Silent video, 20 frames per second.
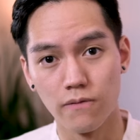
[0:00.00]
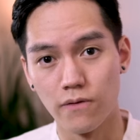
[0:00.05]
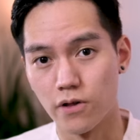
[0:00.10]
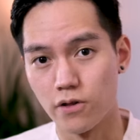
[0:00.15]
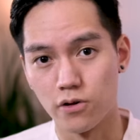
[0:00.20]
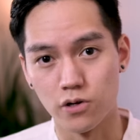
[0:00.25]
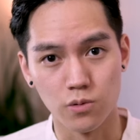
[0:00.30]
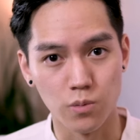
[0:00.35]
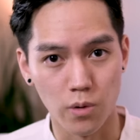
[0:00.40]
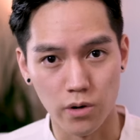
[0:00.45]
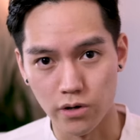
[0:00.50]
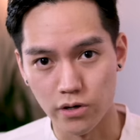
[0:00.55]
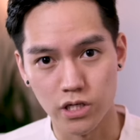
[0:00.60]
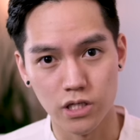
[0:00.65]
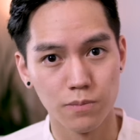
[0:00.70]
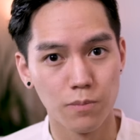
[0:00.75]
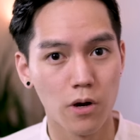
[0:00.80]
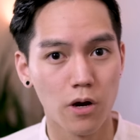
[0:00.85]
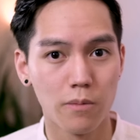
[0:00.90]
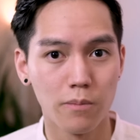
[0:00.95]
if others want to
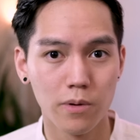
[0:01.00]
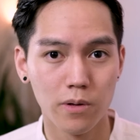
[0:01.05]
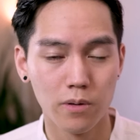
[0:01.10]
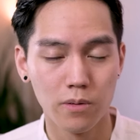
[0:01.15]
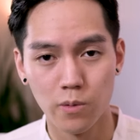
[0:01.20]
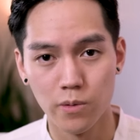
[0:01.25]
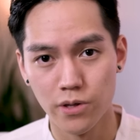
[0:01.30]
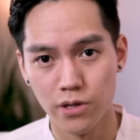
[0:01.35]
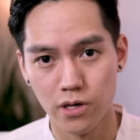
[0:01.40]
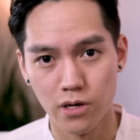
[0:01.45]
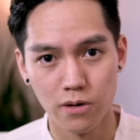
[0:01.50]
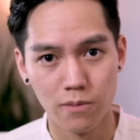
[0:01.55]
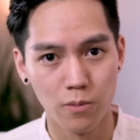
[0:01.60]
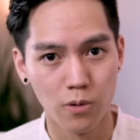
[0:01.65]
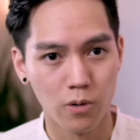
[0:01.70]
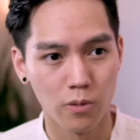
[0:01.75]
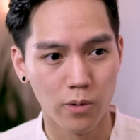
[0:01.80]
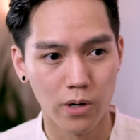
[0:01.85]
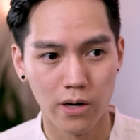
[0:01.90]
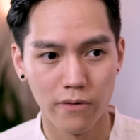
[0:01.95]
experiment with them
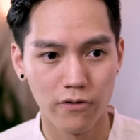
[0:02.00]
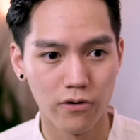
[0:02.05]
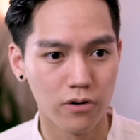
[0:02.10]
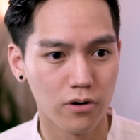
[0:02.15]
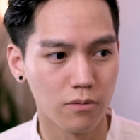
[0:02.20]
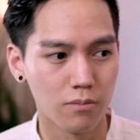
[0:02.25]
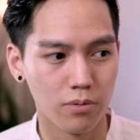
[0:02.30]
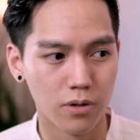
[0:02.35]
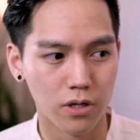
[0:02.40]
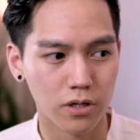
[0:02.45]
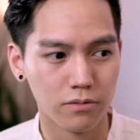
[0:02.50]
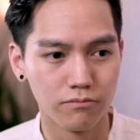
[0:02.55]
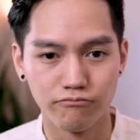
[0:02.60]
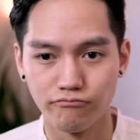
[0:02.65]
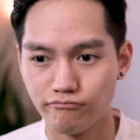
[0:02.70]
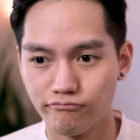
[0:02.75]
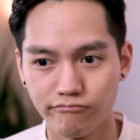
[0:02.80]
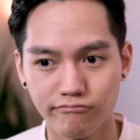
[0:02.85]
or whatever, but